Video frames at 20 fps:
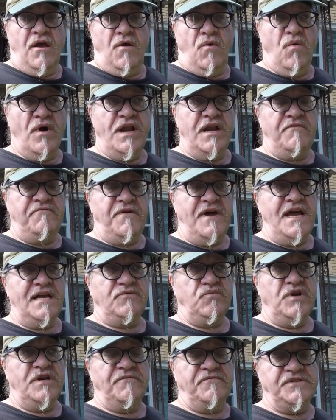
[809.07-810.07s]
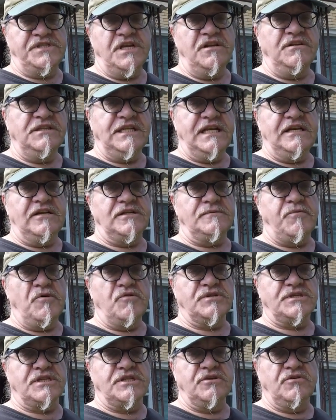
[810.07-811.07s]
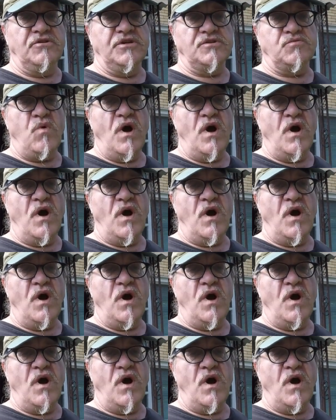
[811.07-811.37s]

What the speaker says: When in fact what a facilitator is supposed to do is,